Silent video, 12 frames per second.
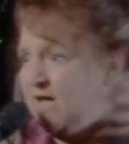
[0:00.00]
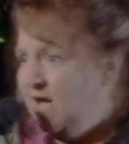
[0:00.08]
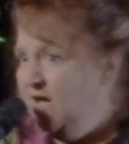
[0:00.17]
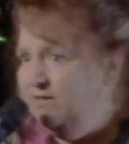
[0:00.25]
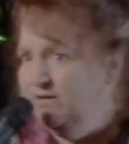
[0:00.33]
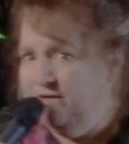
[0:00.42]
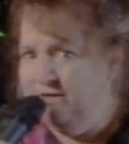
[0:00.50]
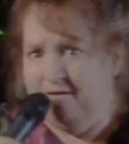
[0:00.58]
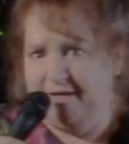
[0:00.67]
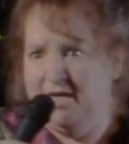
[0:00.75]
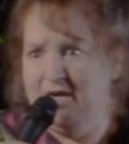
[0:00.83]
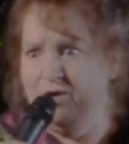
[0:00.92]

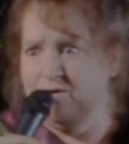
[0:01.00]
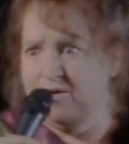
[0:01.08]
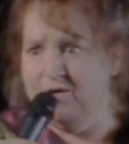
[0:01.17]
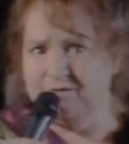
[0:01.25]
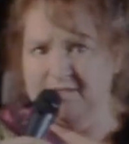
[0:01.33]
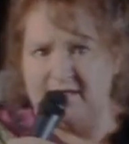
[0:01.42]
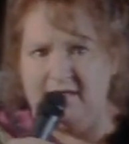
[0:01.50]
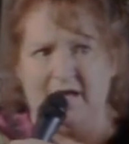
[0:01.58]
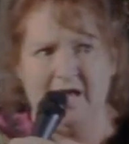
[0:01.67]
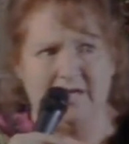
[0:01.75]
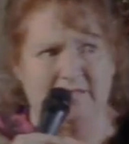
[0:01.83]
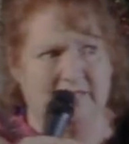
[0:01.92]
other heroes and
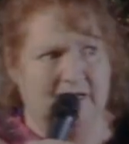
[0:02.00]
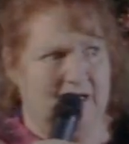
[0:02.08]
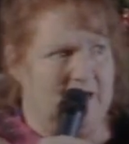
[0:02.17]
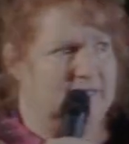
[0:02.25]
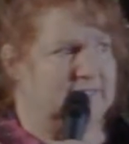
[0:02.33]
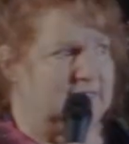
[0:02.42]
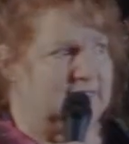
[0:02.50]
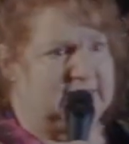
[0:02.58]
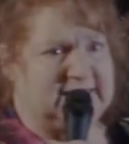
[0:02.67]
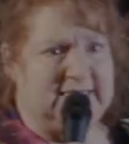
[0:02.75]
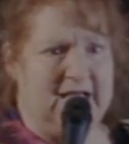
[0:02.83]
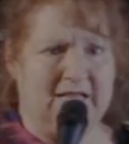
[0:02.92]
gods and goddesses
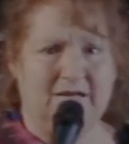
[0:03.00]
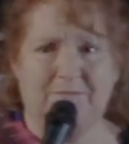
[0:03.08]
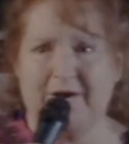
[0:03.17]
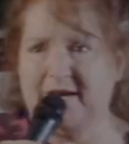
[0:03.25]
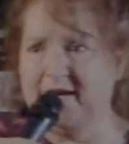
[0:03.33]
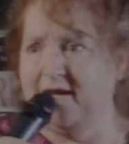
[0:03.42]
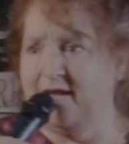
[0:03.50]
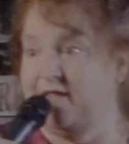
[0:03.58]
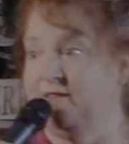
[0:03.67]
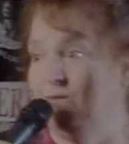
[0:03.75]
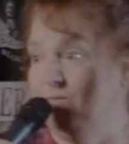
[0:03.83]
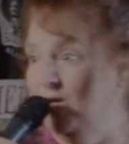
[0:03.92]
celebrating,
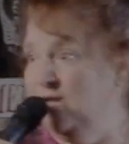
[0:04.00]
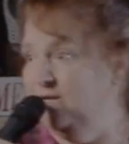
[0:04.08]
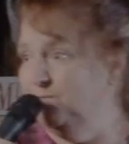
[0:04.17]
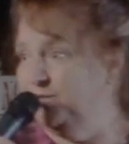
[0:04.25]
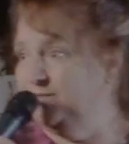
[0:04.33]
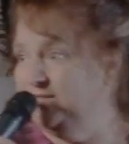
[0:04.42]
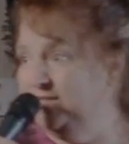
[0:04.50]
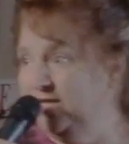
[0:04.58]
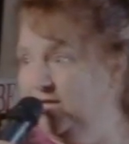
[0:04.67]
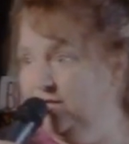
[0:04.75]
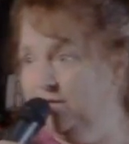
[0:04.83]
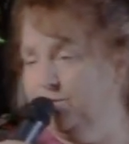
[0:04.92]
and the one in
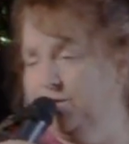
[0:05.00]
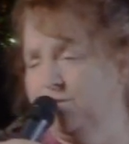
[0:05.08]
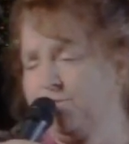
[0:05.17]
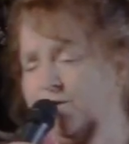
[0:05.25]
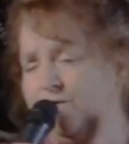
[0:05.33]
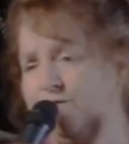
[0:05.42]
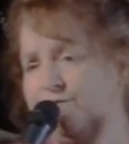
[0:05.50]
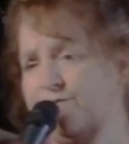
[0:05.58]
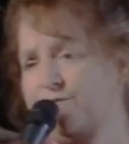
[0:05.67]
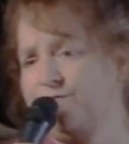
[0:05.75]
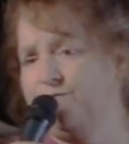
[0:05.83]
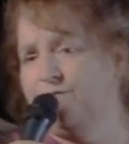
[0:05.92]
particular with the
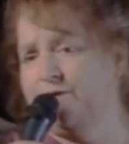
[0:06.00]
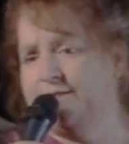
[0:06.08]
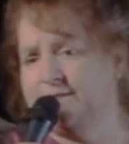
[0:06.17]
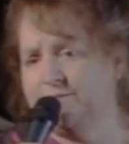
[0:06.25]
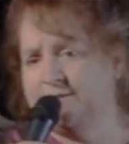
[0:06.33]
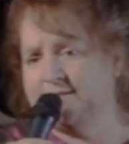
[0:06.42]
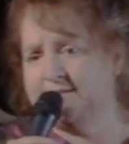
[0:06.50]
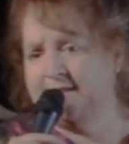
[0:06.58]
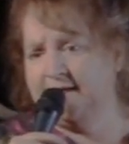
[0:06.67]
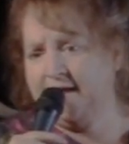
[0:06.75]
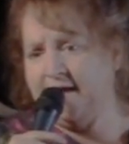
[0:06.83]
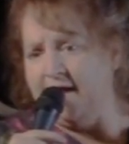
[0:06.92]
beautiful voice was
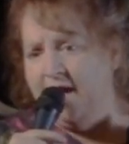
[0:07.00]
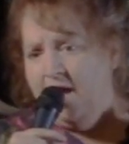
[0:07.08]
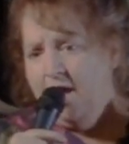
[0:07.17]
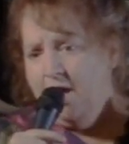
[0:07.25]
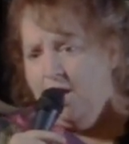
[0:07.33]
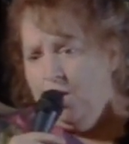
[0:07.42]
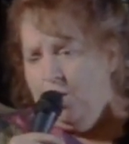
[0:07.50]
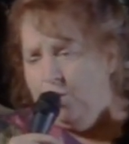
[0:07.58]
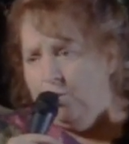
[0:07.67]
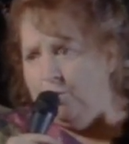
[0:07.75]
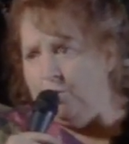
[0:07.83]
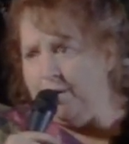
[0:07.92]
singing,
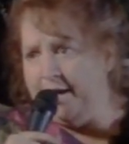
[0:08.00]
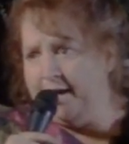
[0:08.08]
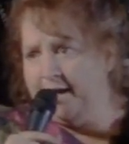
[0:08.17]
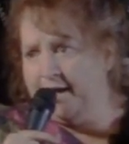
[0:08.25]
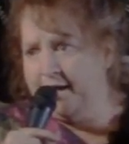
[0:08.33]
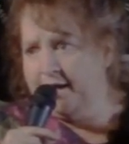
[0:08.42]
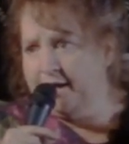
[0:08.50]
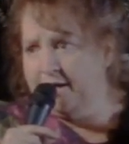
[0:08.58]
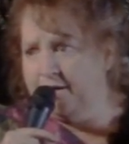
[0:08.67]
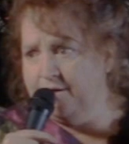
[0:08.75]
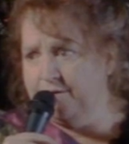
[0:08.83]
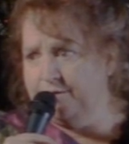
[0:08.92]

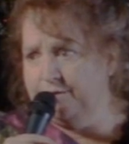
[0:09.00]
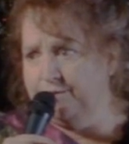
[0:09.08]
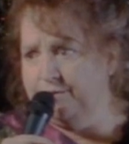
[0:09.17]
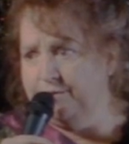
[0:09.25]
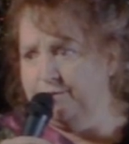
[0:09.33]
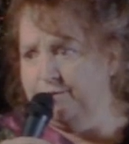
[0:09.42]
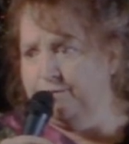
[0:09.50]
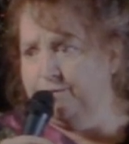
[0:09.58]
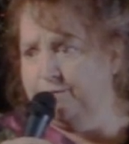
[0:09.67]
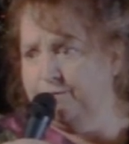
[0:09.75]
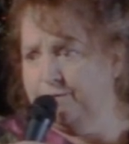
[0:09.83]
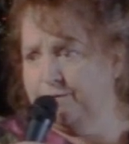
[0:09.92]
"Where do
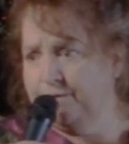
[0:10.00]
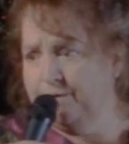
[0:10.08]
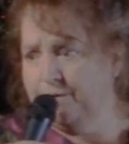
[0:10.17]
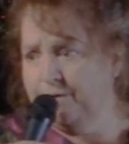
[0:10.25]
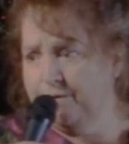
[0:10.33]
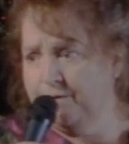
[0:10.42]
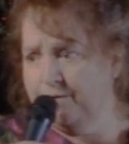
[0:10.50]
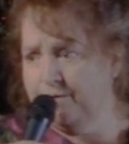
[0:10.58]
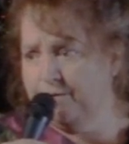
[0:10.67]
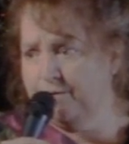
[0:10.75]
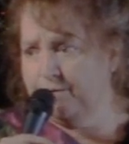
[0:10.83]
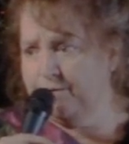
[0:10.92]
you
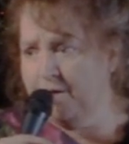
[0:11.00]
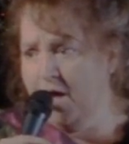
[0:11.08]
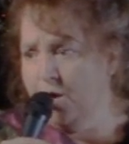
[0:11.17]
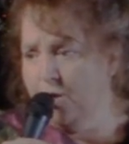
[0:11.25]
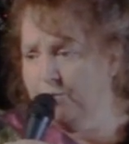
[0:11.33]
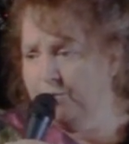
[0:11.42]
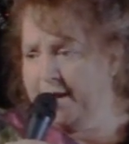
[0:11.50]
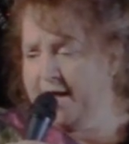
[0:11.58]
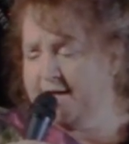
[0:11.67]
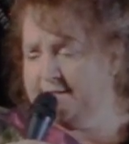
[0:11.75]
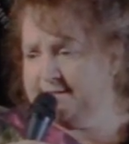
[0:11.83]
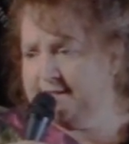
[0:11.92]
go,
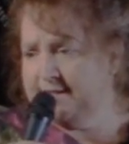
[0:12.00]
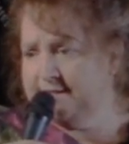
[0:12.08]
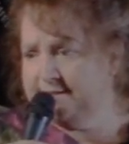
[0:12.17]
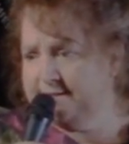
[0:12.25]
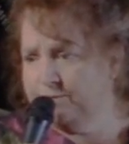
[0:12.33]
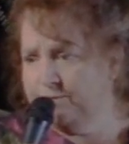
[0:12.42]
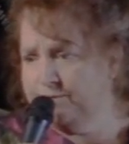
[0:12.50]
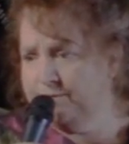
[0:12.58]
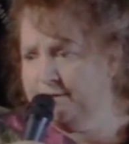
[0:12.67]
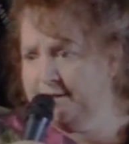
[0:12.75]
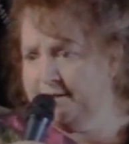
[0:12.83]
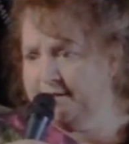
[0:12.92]
restless
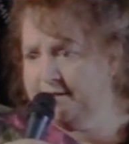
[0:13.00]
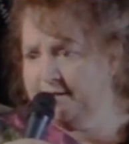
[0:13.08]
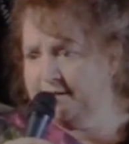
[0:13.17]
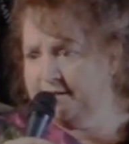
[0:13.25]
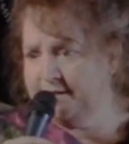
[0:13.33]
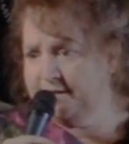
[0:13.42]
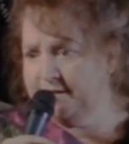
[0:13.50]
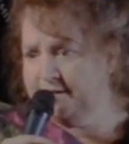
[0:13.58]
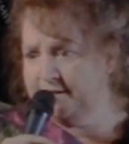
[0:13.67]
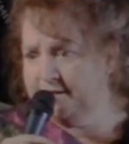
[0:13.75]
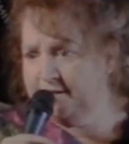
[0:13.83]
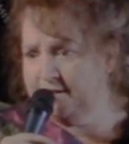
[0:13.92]

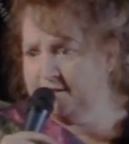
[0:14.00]
wind?"